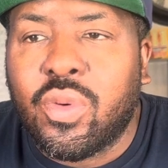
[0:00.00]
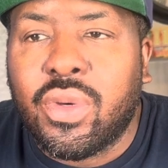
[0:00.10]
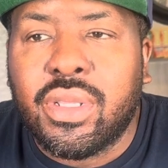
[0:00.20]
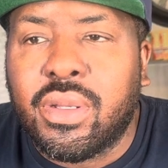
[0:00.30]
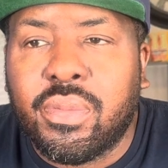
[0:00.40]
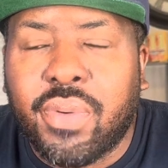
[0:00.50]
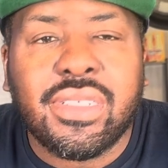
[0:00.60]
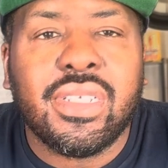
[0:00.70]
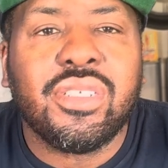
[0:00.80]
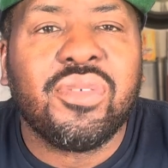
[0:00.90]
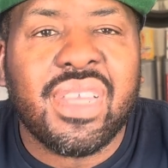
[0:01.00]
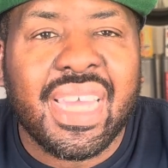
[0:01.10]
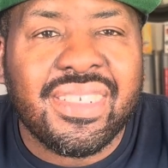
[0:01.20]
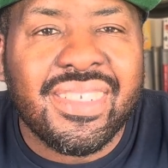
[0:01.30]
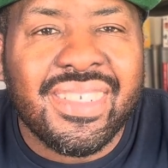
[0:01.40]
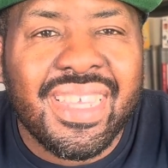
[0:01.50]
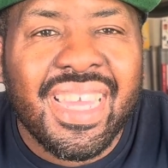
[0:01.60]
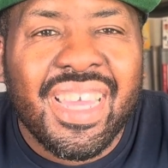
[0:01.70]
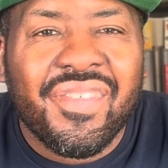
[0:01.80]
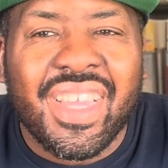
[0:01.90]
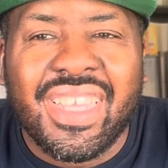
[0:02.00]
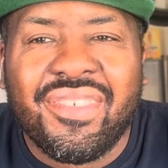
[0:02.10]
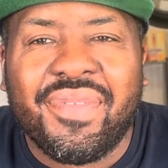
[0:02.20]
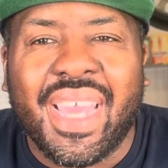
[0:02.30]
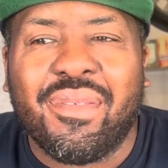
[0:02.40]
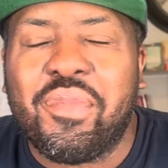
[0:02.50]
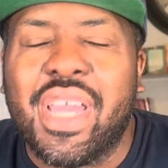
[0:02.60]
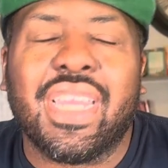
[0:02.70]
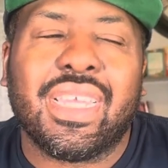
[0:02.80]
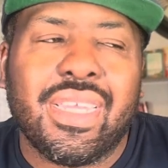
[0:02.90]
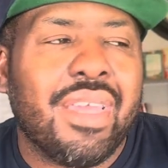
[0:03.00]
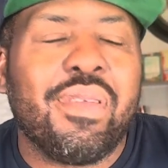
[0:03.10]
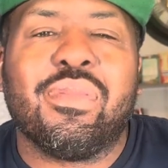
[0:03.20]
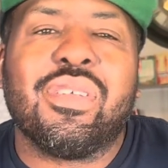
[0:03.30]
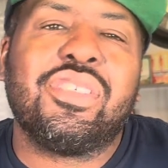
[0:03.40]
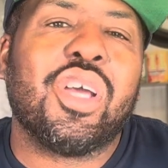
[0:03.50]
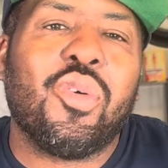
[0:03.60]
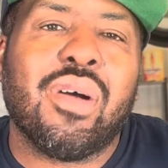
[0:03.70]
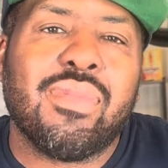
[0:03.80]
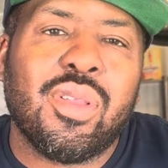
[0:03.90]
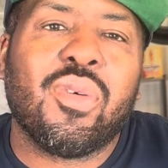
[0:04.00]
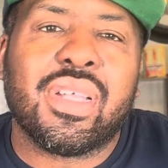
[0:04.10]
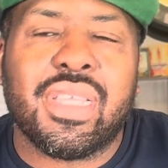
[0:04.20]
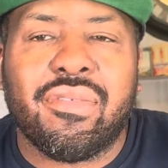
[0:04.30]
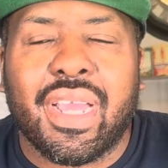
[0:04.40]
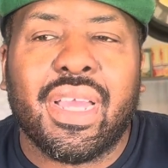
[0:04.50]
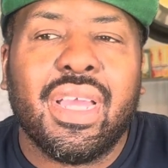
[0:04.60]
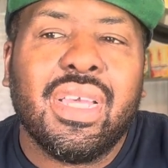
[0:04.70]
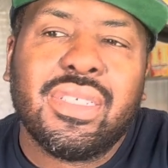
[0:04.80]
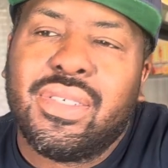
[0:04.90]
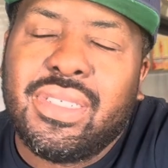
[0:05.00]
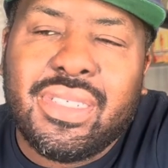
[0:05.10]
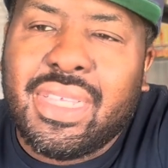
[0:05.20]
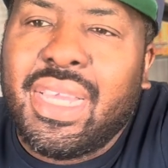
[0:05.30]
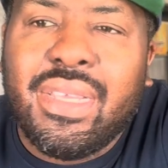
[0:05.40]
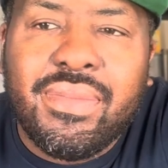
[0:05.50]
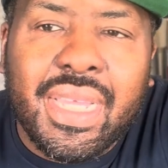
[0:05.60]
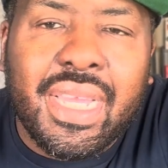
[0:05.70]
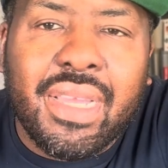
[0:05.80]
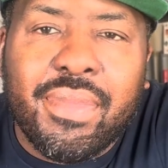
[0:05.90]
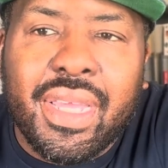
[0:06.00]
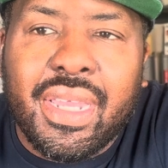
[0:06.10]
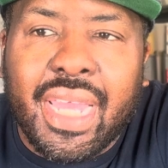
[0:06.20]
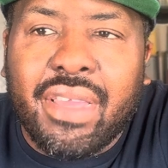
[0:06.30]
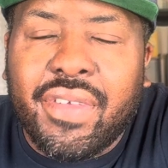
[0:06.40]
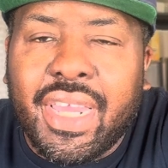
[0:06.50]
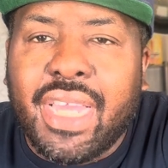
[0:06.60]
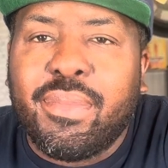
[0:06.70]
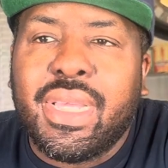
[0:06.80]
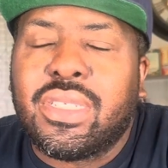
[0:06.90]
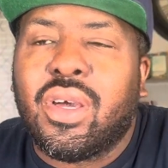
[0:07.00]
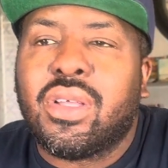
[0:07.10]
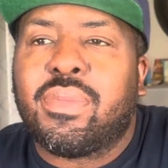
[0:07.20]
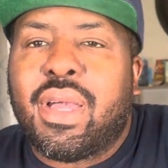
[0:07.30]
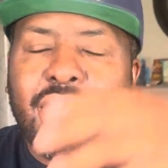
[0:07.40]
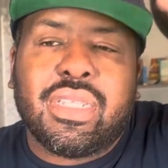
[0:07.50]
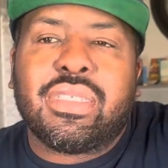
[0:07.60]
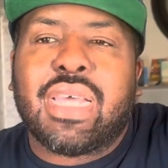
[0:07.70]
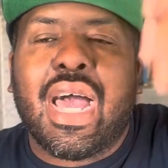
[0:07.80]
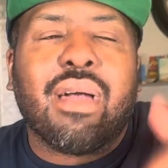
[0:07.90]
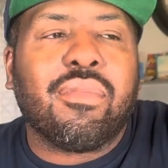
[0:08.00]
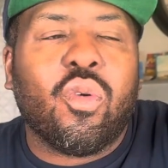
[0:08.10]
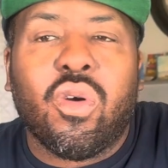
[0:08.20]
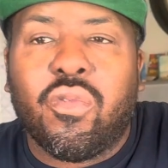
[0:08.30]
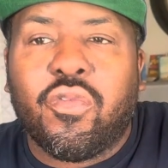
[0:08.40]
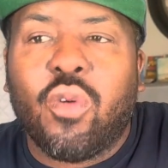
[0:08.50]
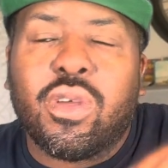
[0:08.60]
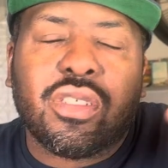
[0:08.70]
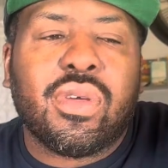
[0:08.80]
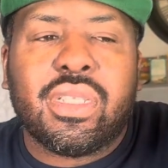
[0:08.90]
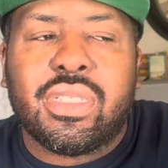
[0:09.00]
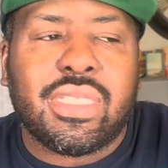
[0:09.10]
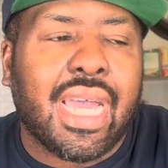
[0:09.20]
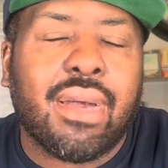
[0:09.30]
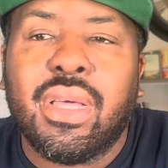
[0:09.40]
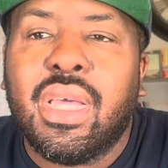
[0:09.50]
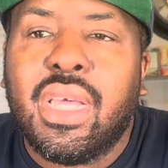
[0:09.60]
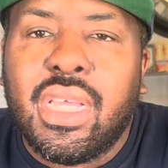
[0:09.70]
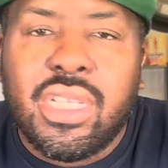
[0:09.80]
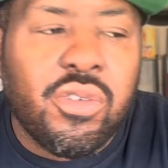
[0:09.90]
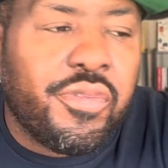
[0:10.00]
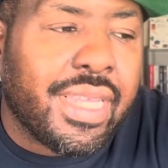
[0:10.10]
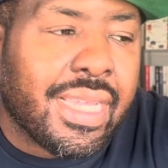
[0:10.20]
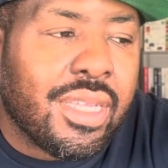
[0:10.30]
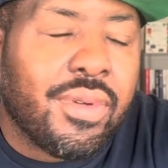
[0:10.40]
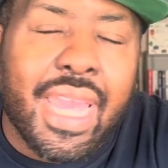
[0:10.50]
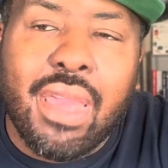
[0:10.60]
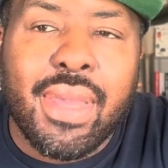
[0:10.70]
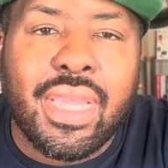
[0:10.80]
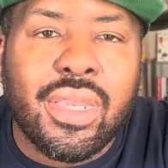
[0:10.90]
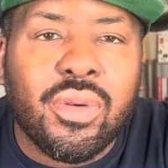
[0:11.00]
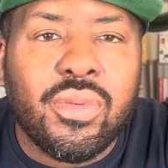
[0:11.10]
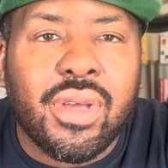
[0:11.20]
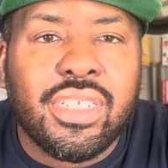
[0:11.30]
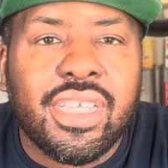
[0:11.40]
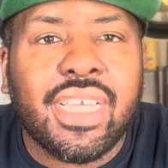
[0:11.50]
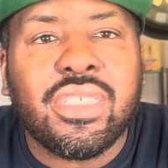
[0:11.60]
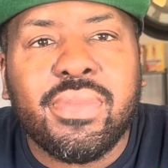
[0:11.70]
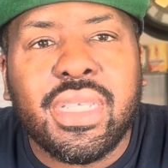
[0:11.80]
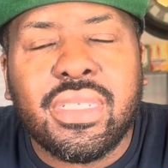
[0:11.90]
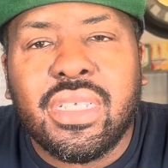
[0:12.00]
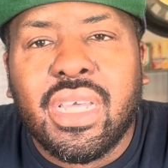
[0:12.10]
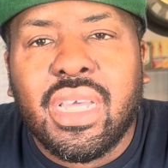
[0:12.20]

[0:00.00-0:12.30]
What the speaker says: on the presidential election, but you barely can get people to show up locally, right? So it's the same thing, man. Like if it ain't being talked about at the top or focused on at the top, you feel like you can't make no adjustments,